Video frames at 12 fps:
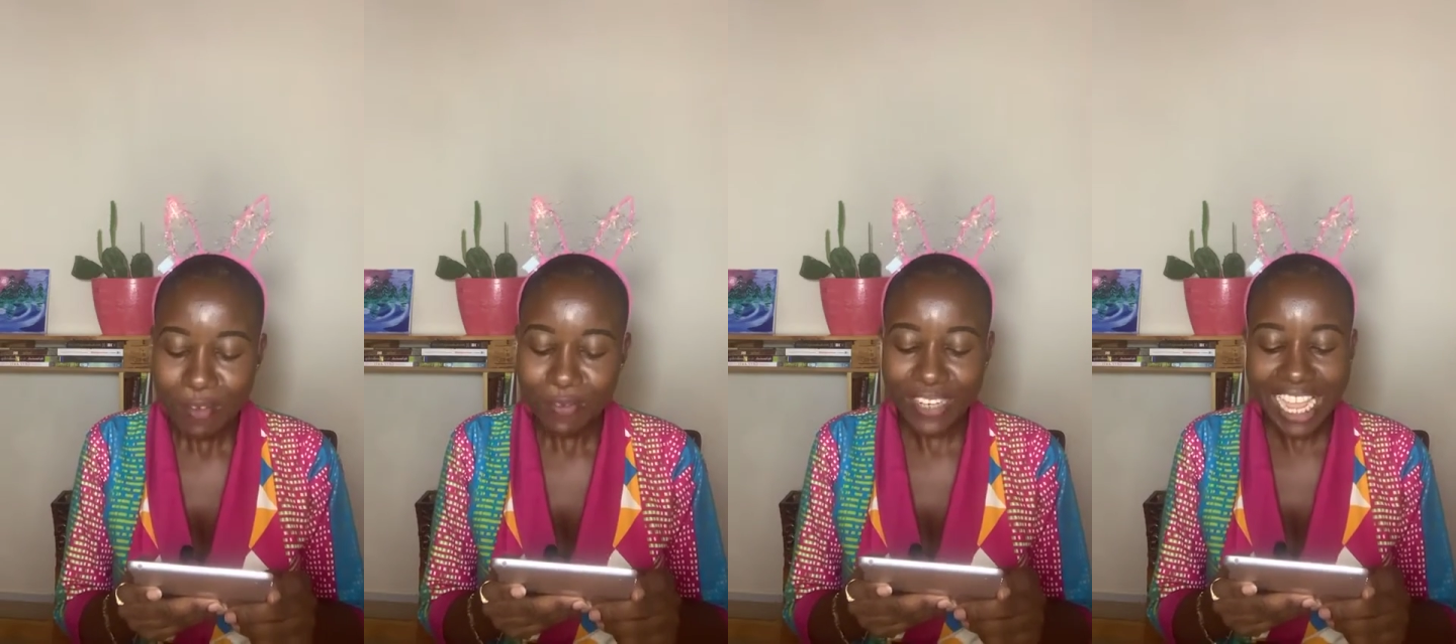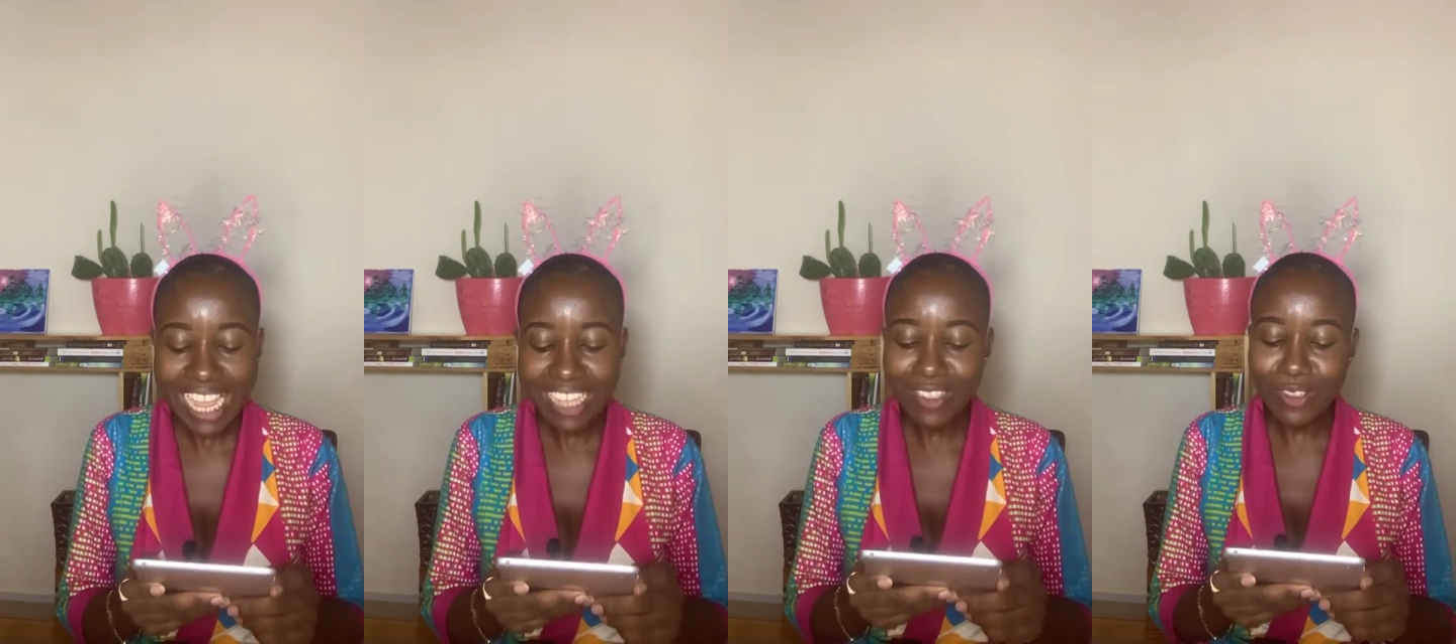
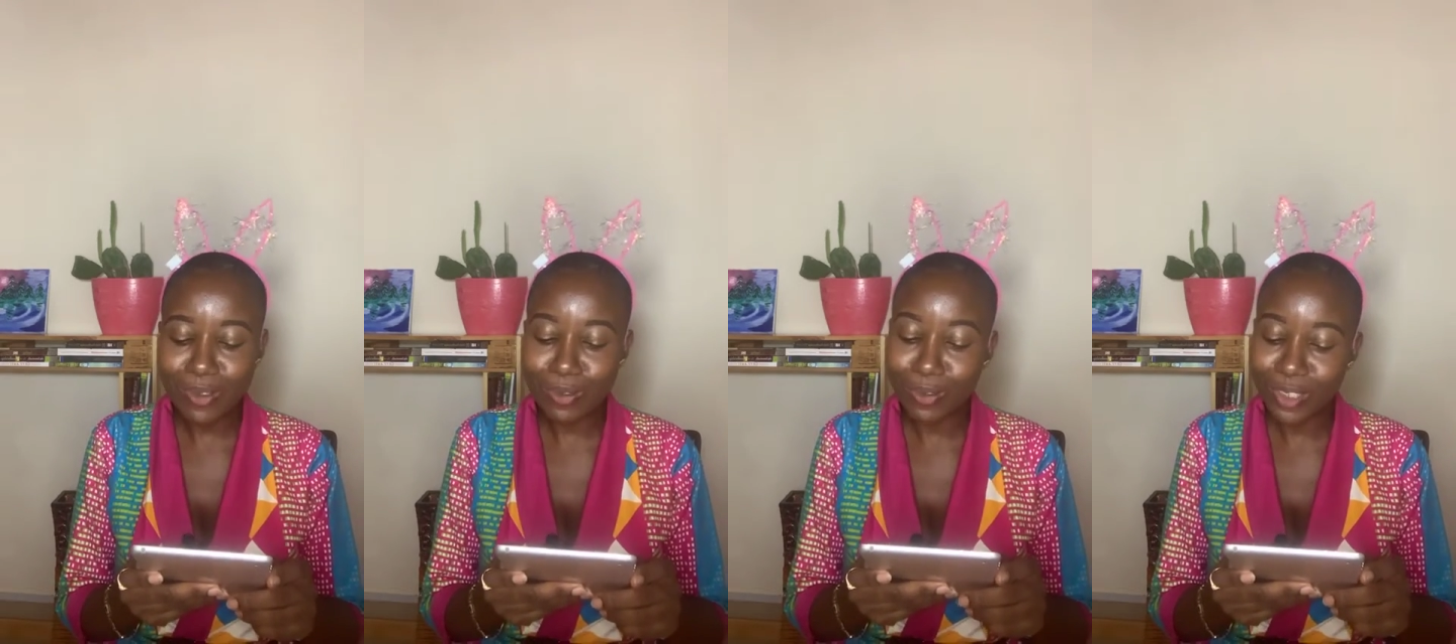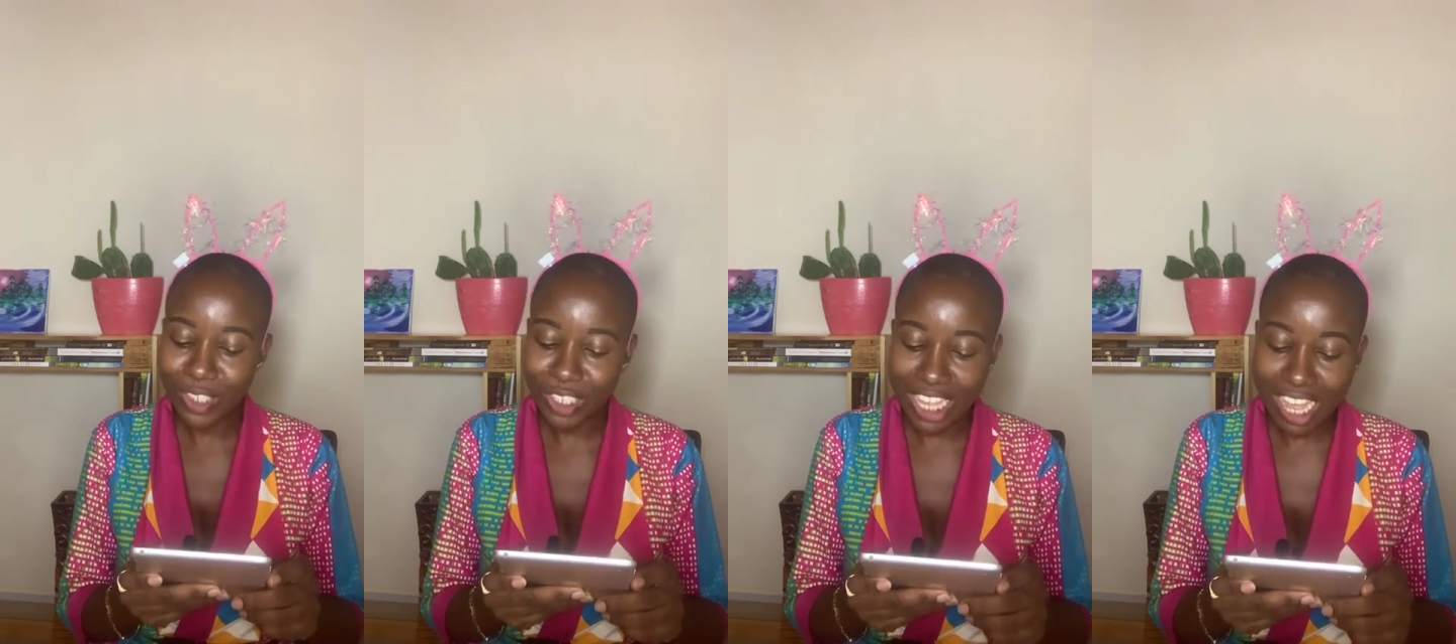Flying to
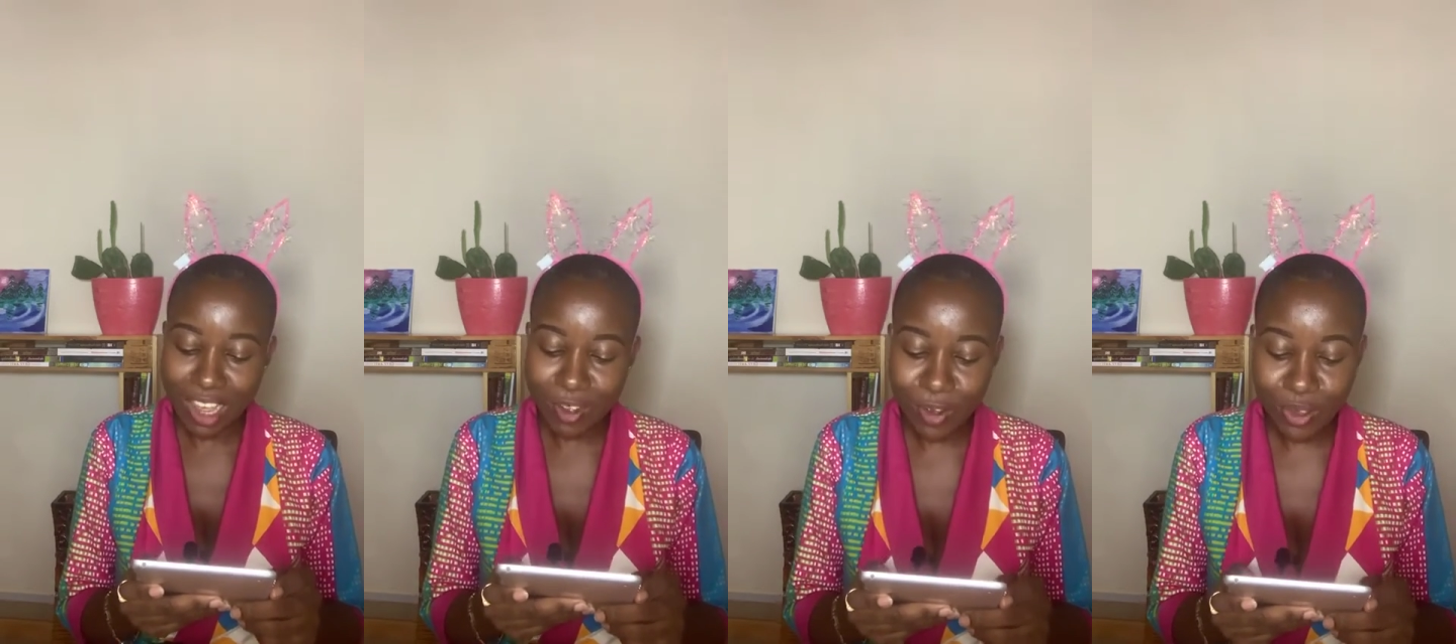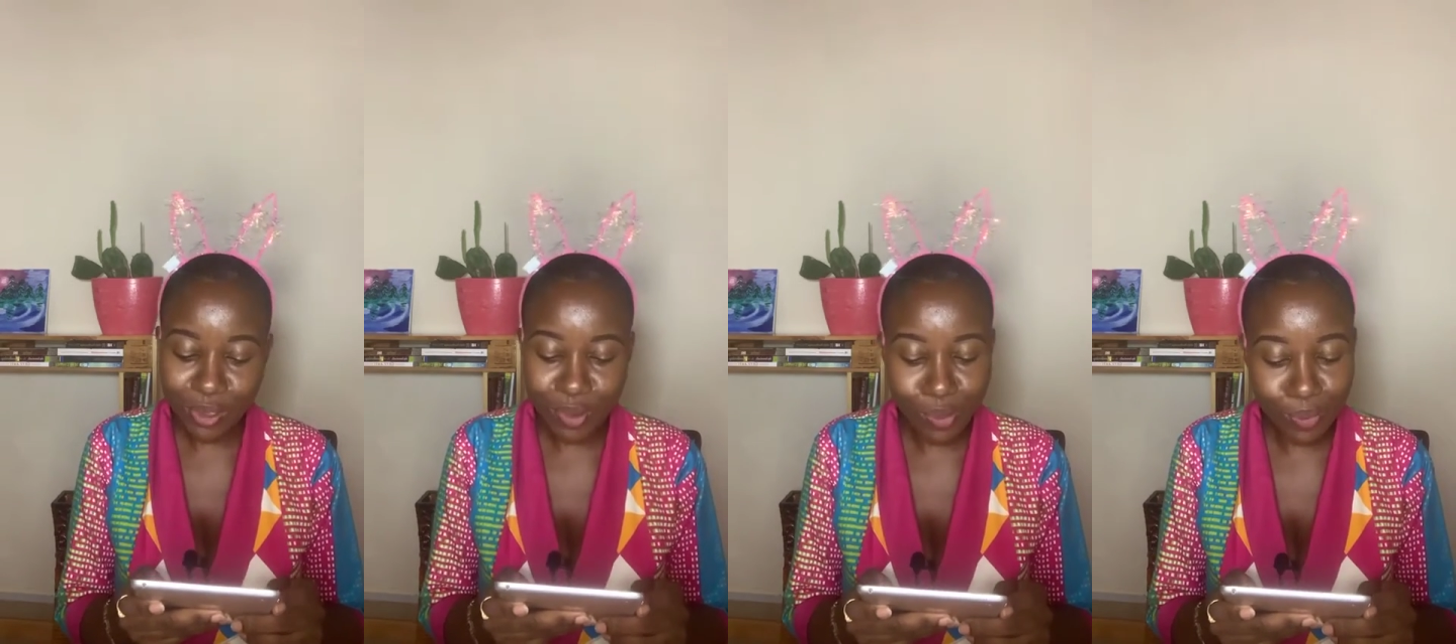Chicago
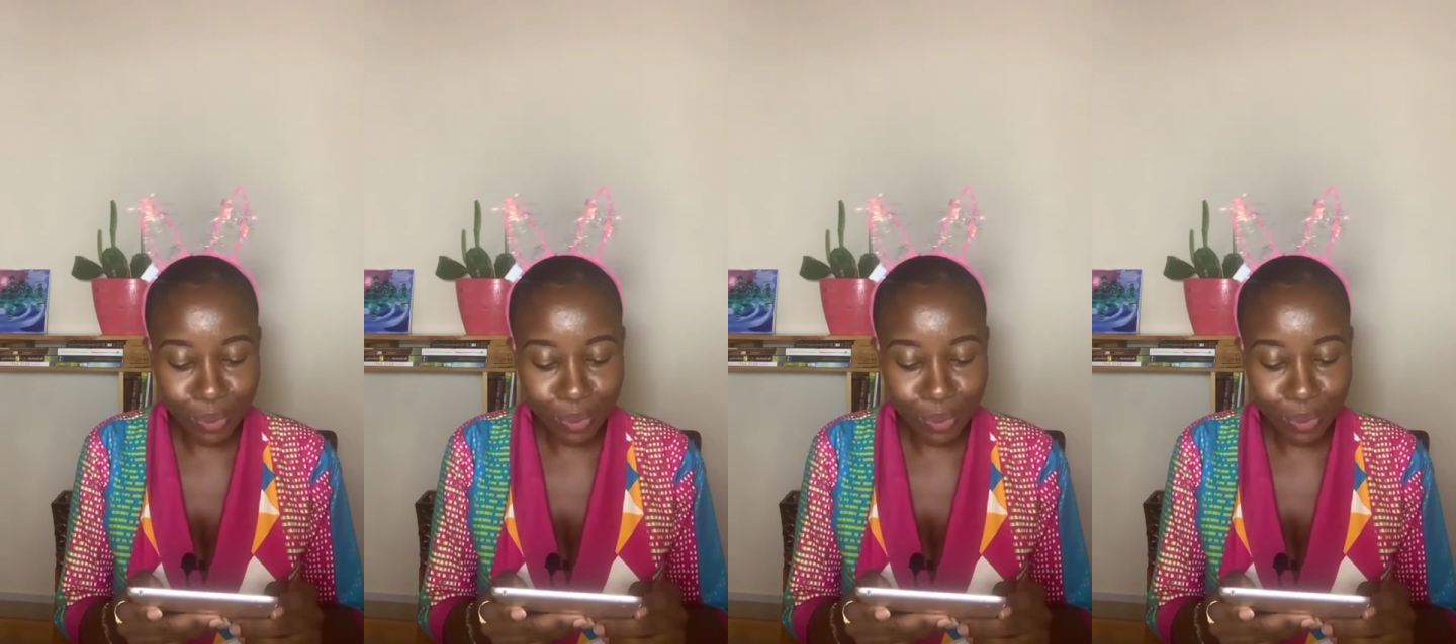through